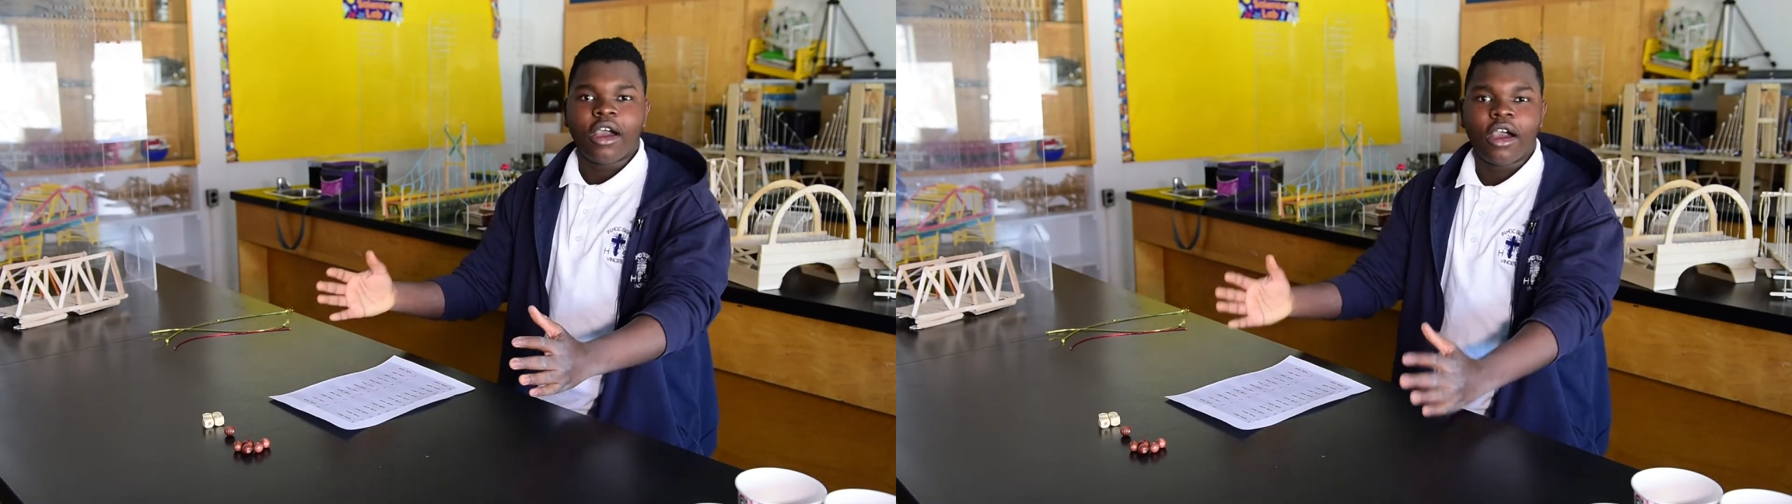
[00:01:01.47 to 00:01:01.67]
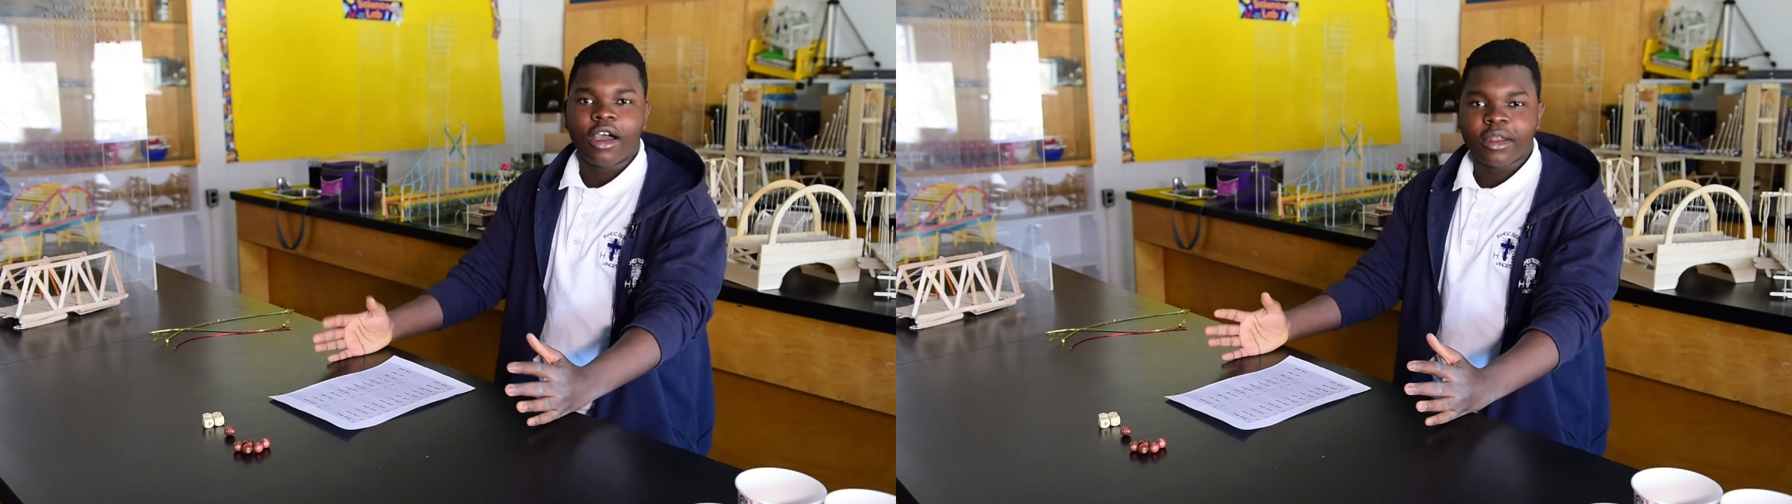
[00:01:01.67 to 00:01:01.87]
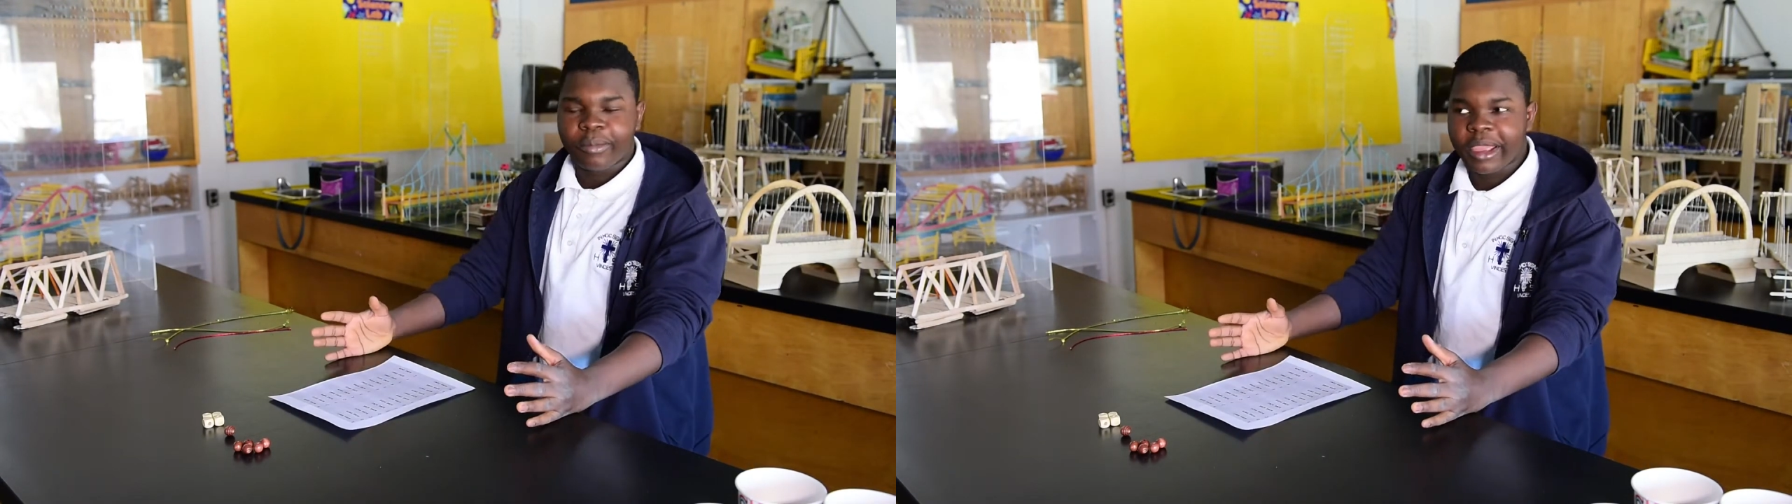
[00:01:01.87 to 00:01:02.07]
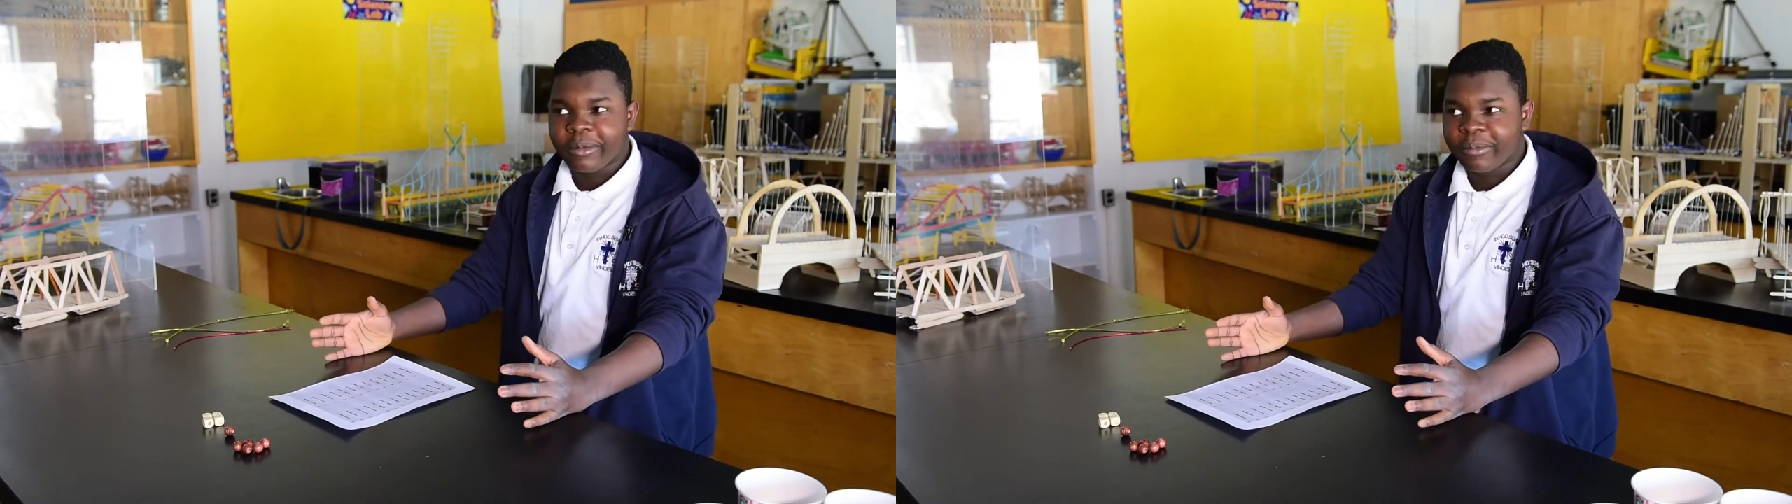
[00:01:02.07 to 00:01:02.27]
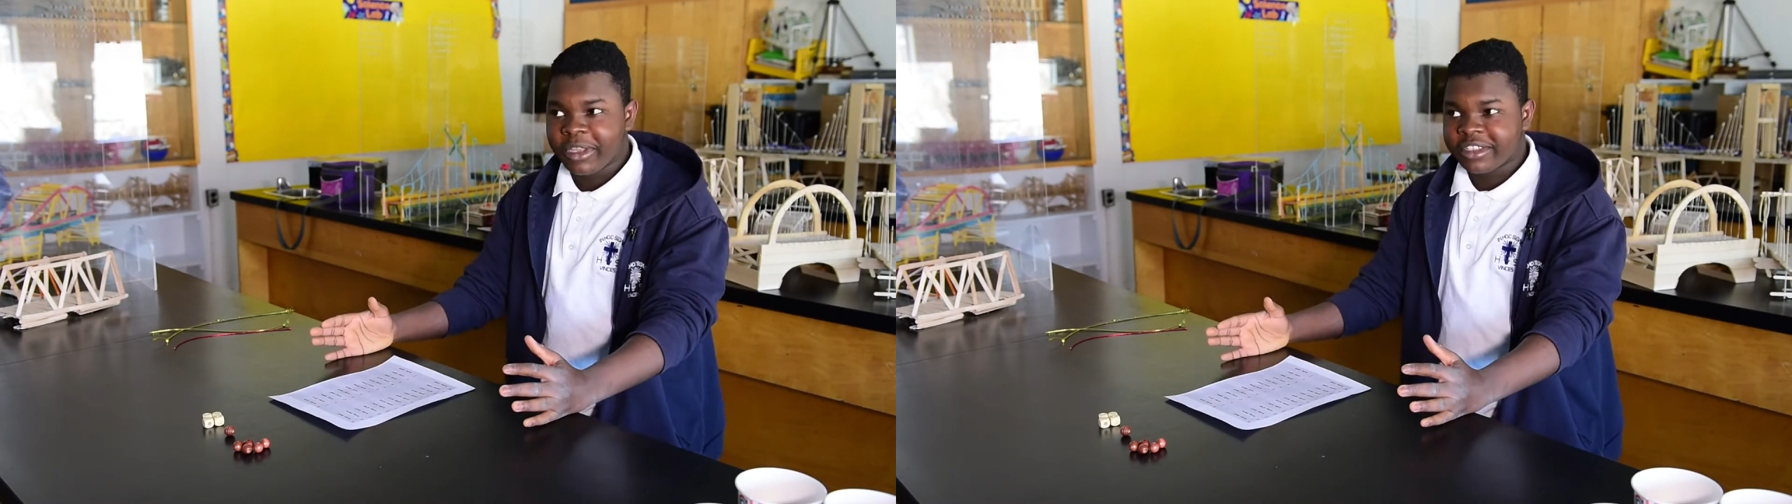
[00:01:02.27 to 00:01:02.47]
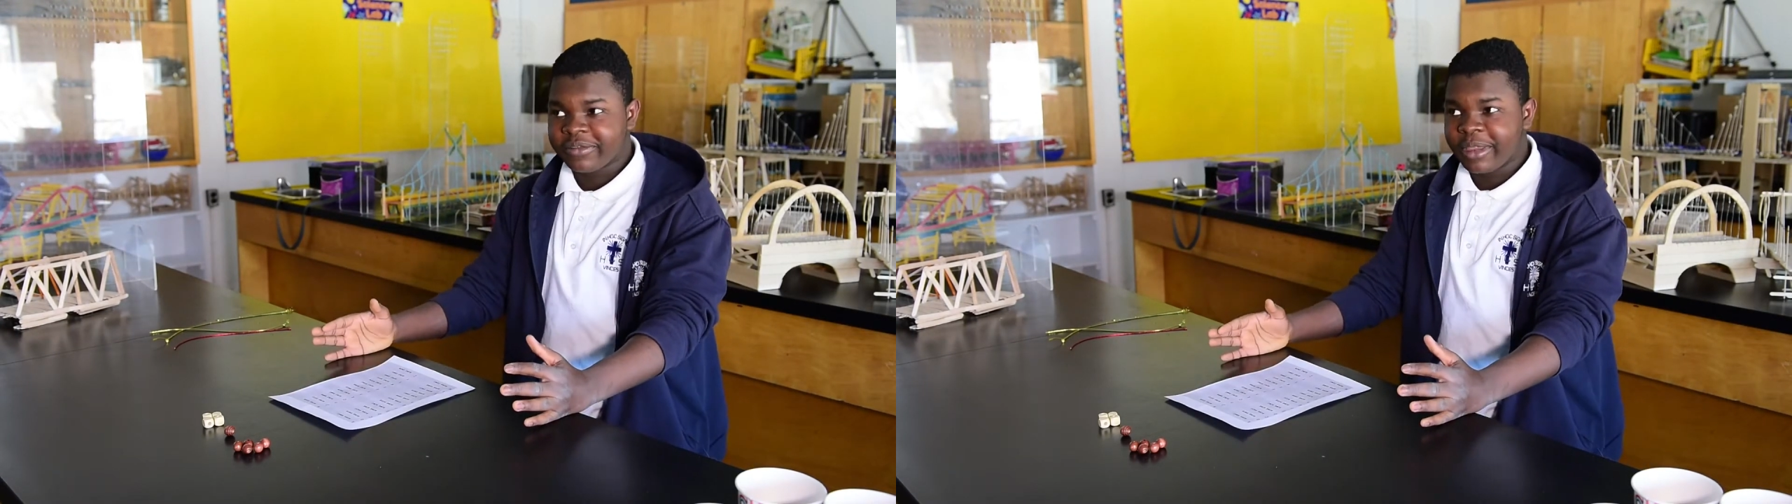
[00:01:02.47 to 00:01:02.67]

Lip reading: On a piece of